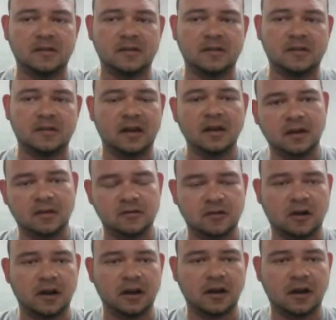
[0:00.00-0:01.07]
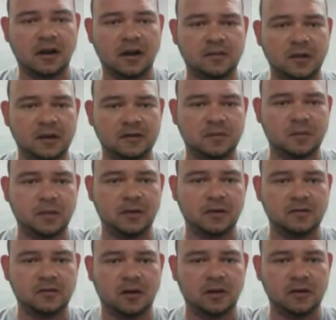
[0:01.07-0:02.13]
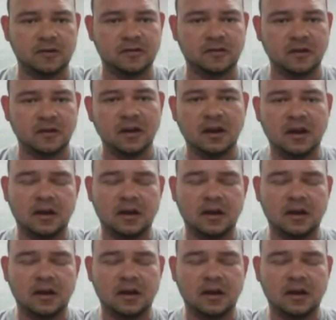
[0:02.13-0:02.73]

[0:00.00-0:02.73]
Using Contronic Cosmic speed controllers,